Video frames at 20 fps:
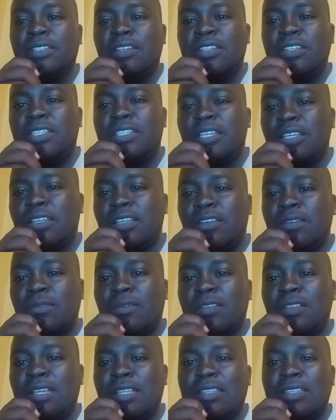checking
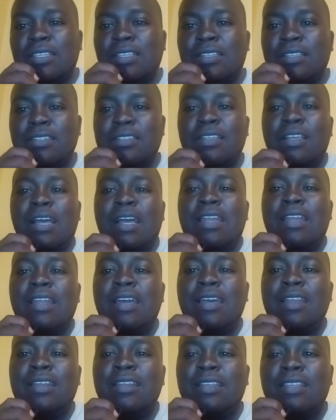whether things are
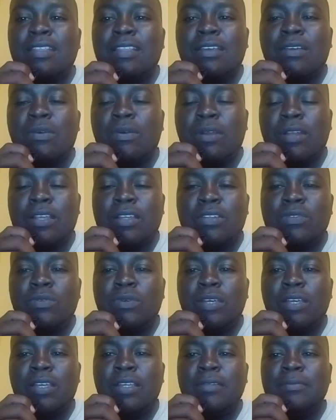done in the correct
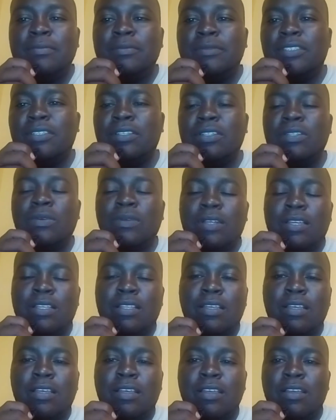way during
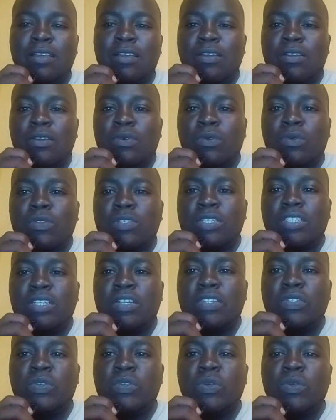the
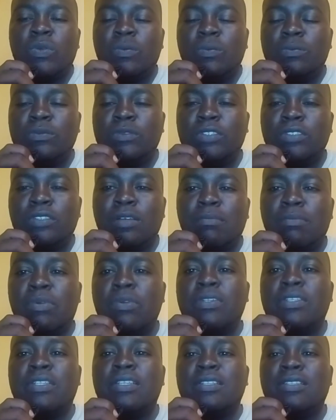construction
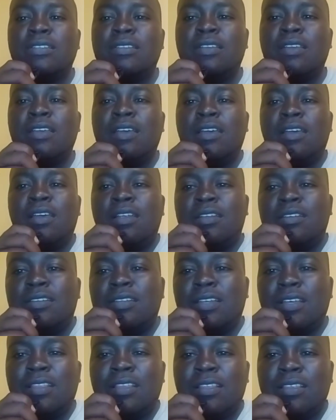process.
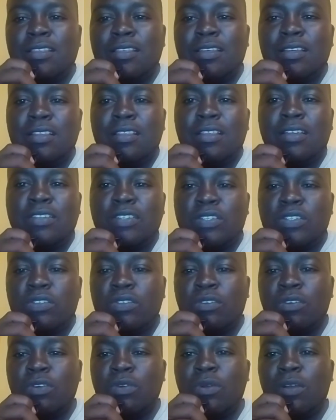The other thing that
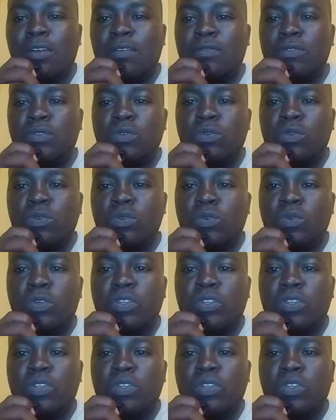you have to do to